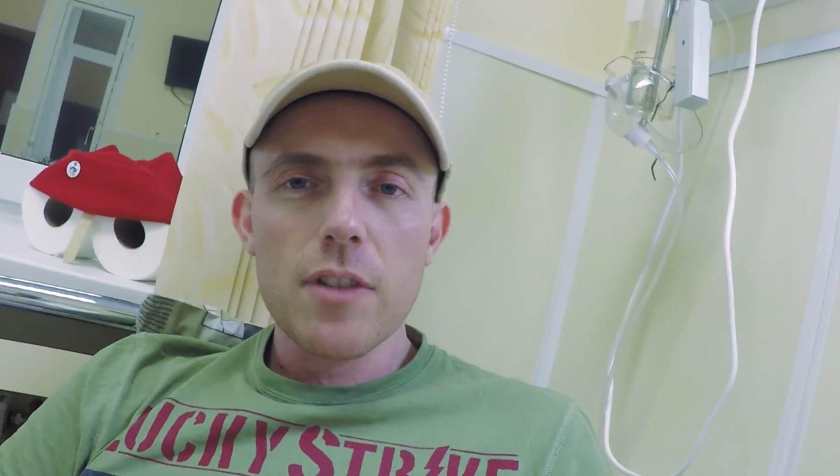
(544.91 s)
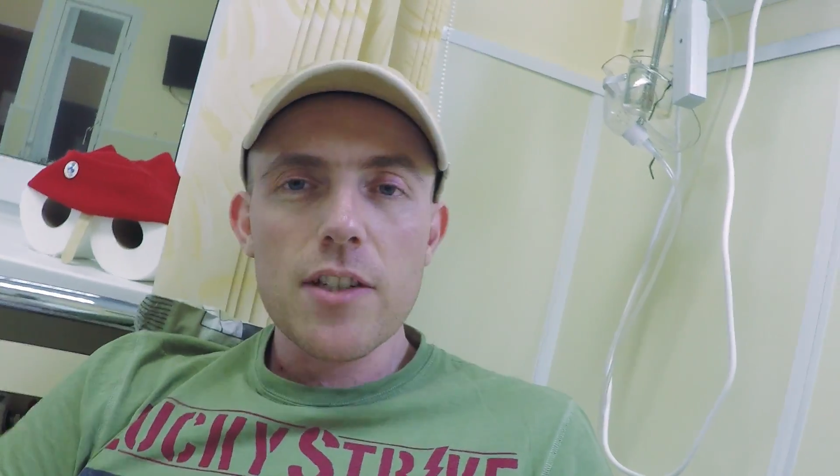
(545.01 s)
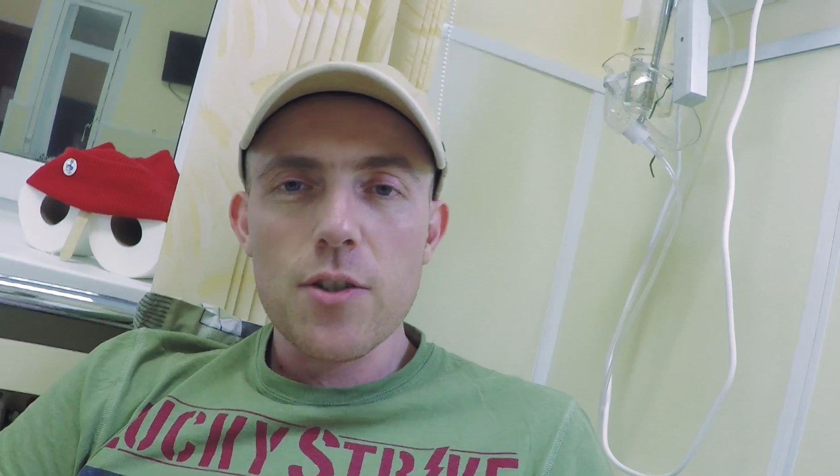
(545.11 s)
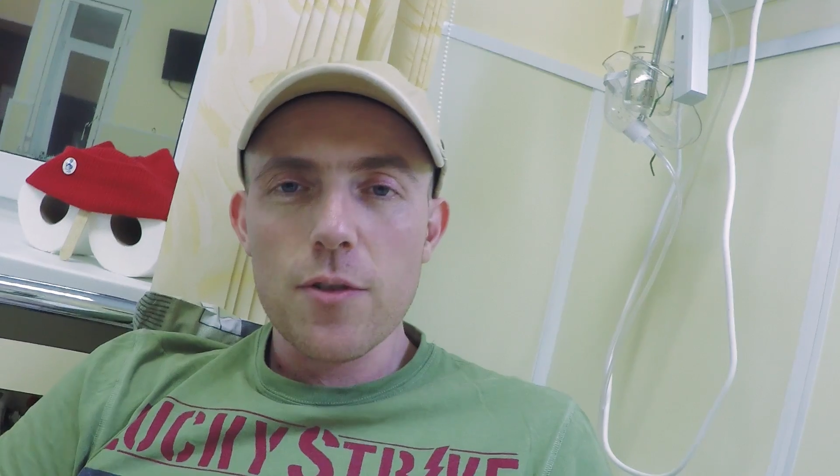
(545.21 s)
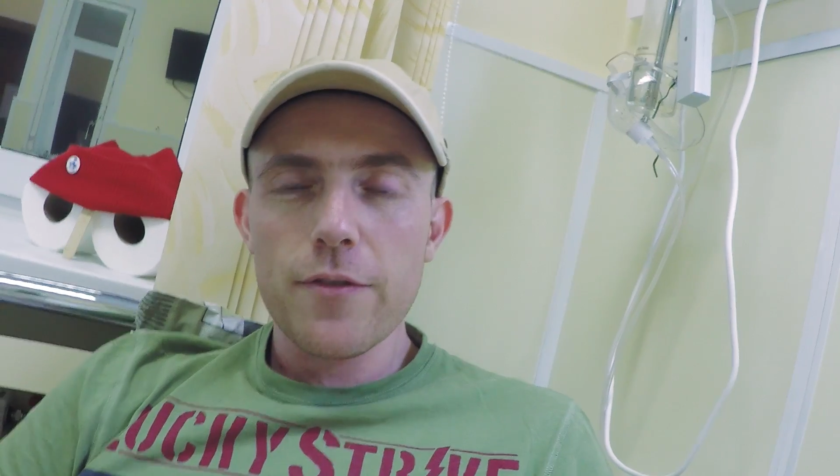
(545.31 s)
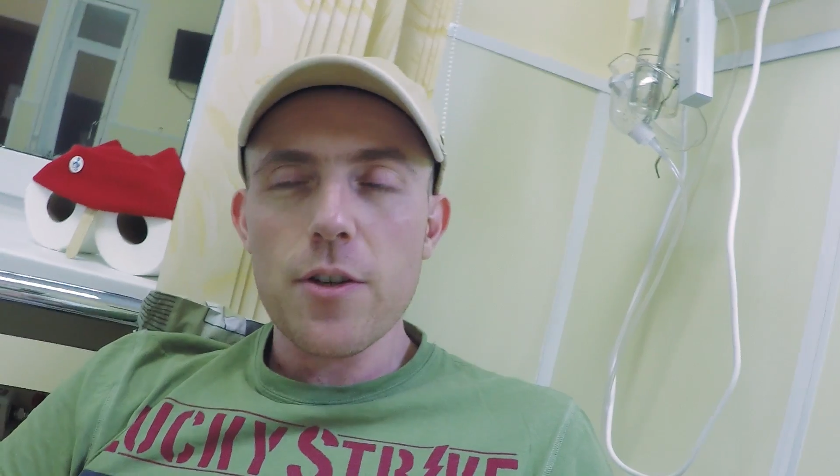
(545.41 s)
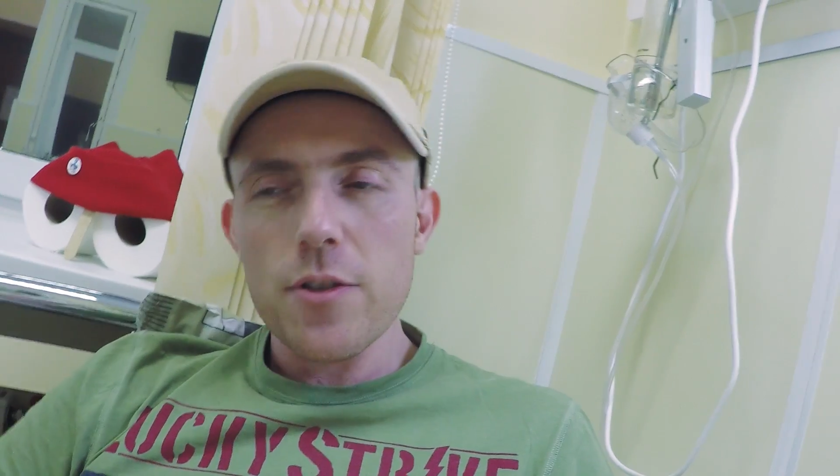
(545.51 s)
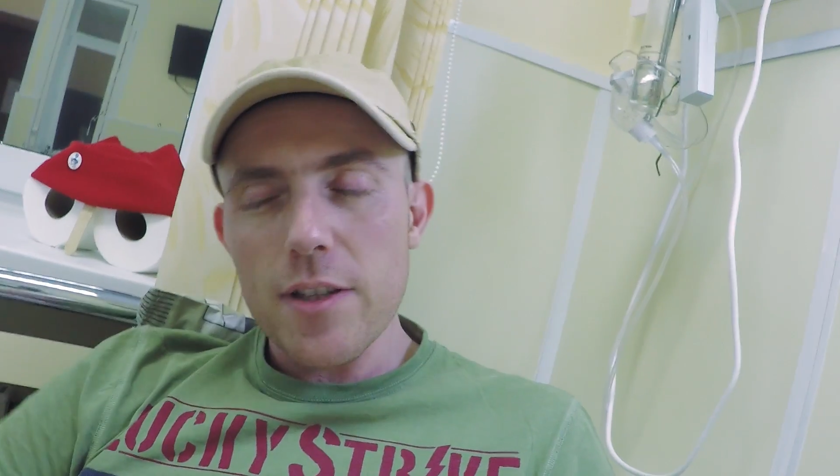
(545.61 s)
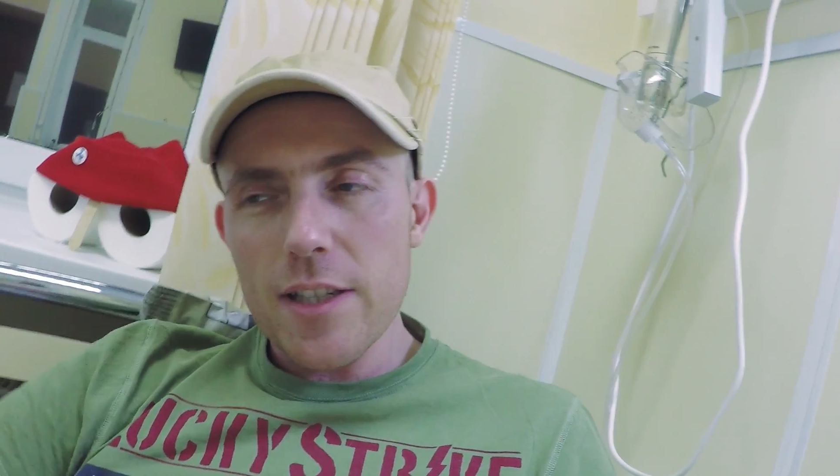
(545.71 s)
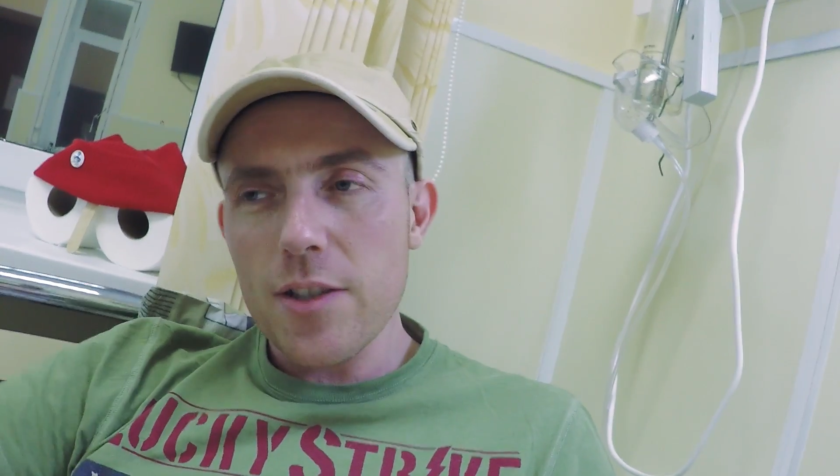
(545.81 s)
This is your
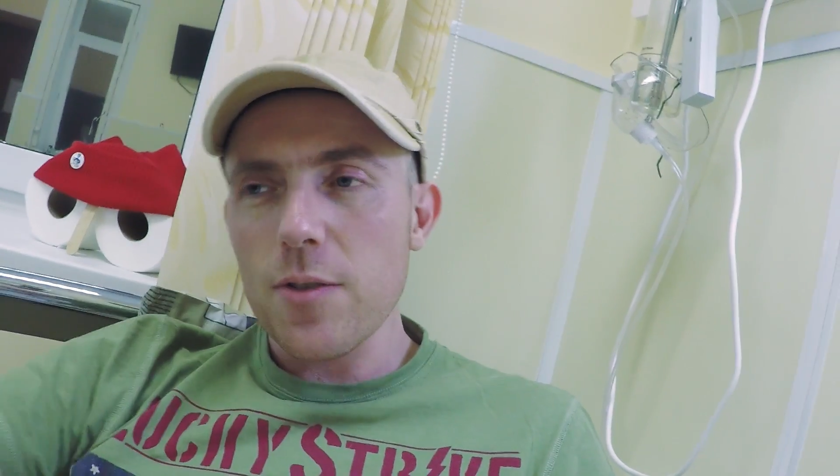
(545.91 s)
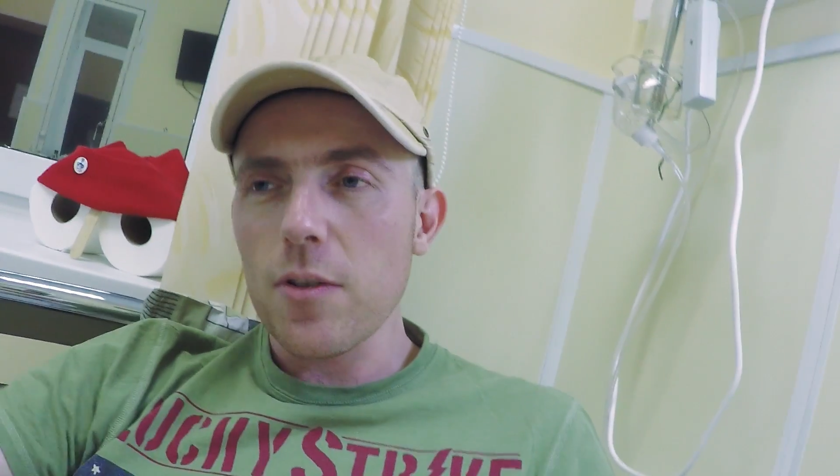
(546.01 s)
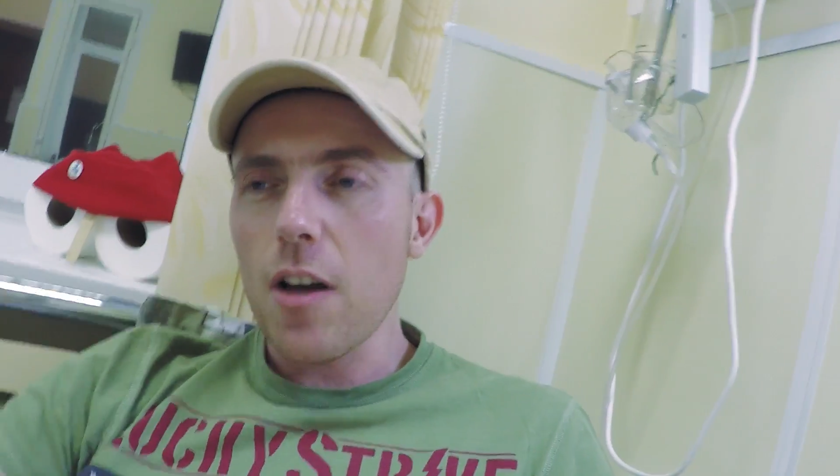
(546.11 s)
future. This is your